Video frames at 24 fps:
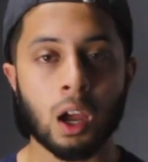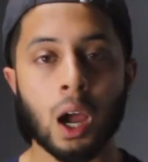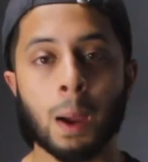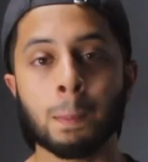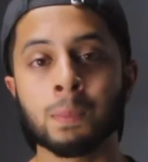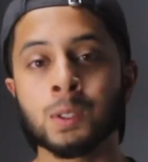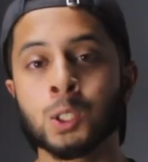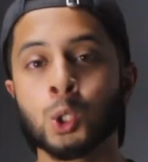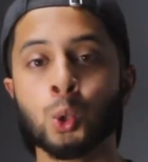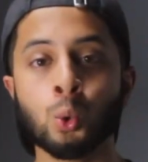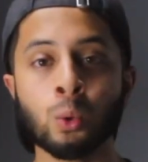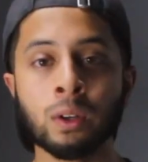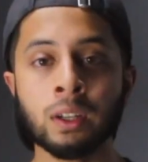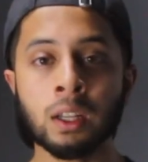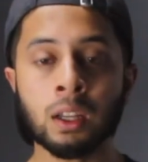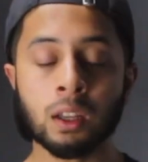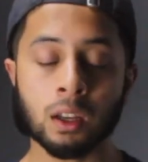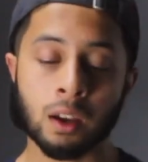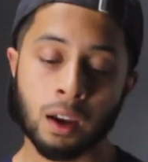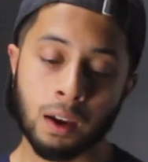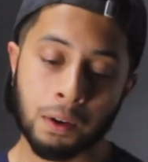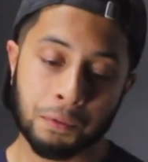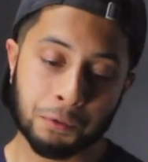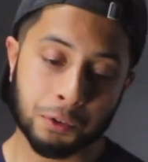I'm doing
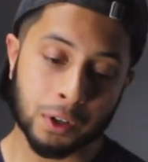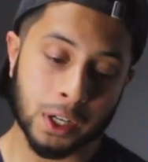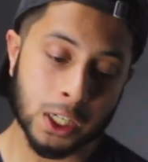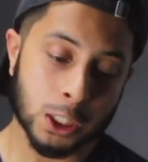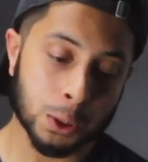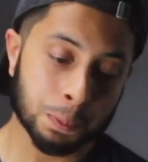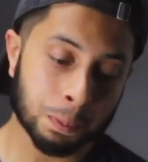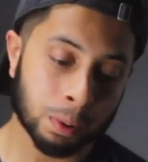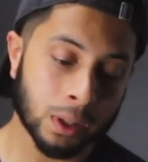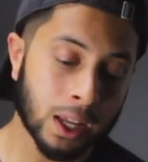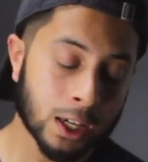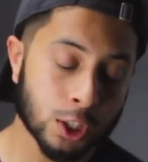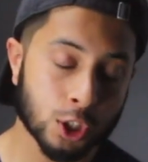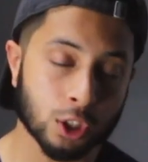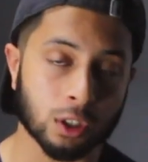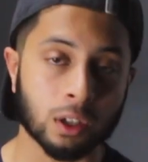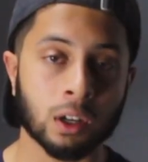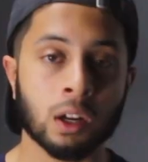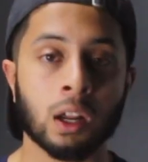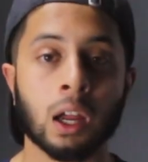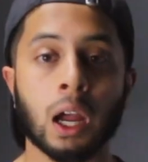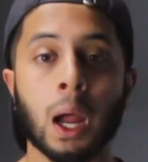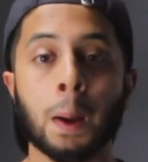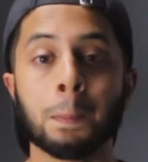it for His
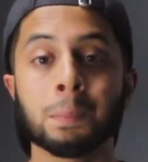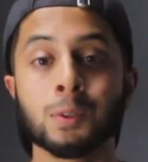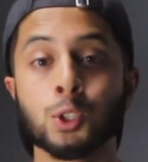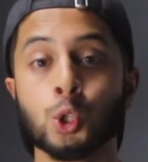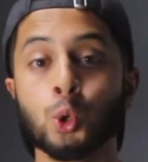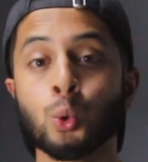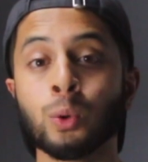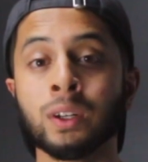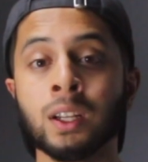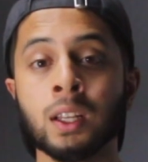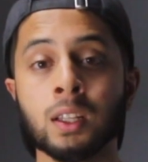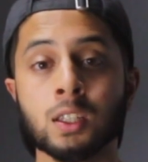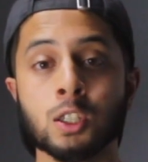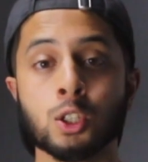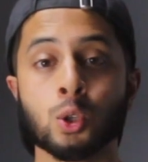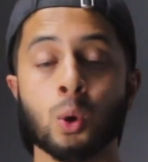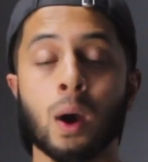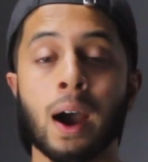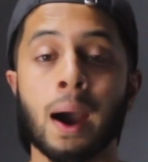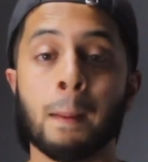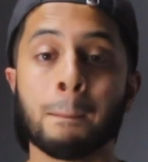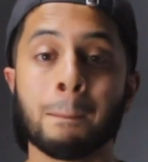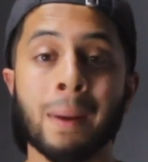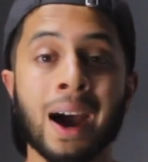pleasure. I'm doing it
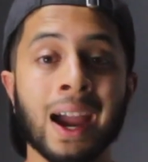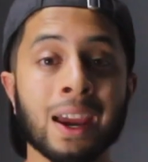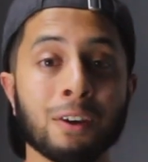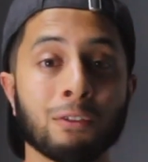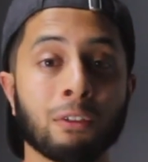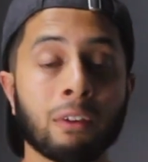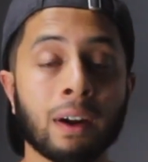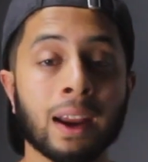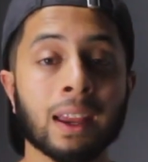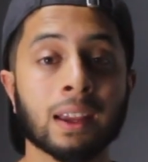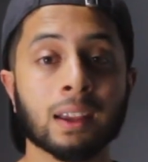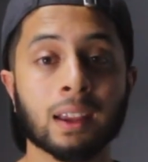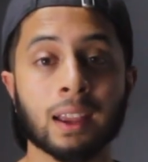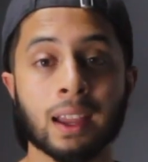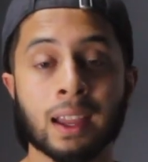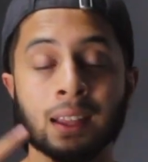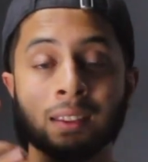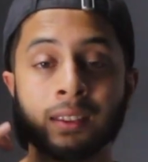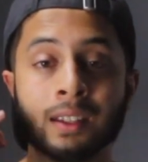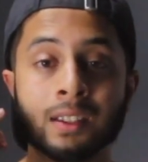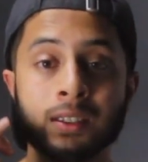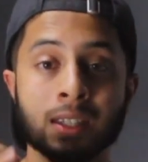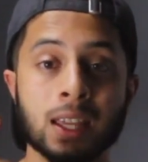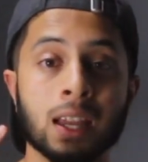so my rank
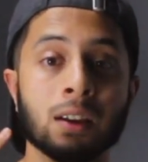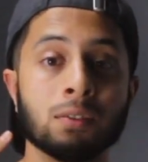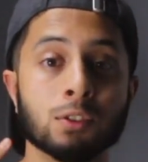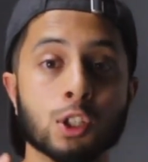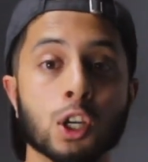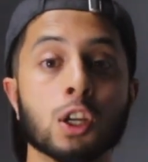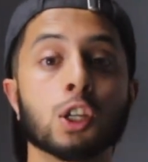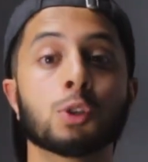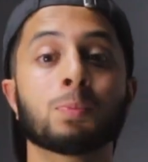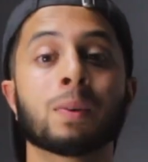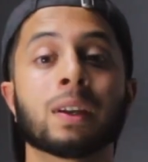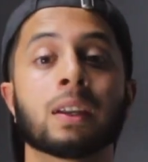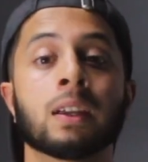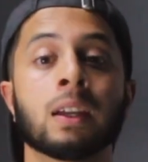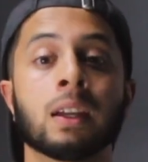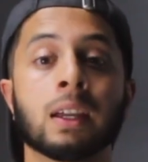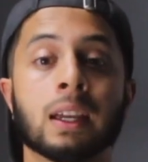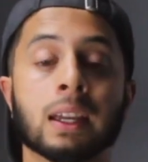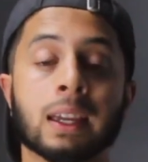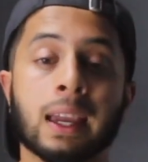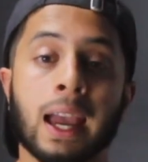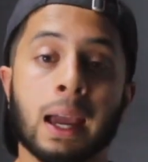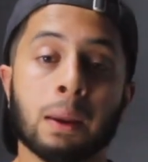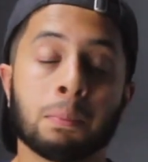in the Day of Judgment
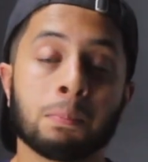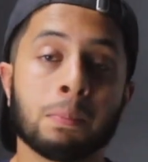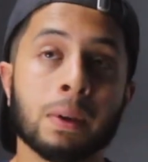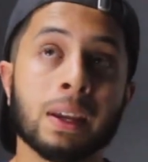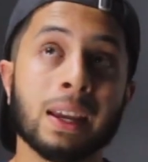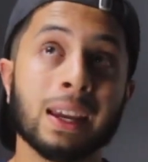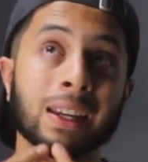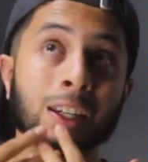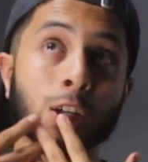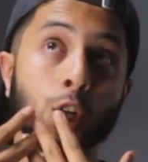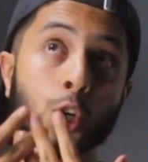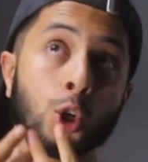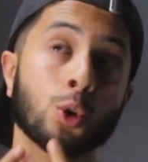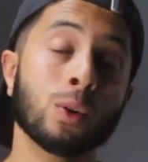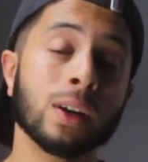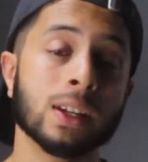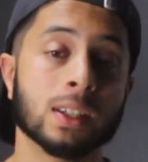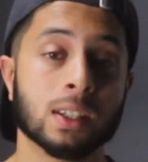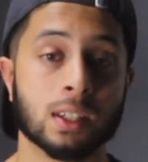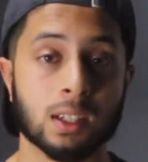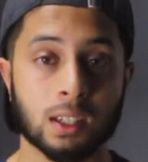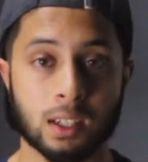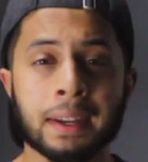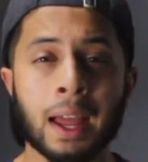can be
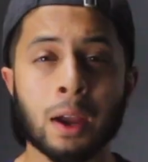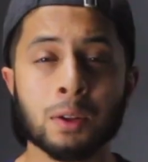increased.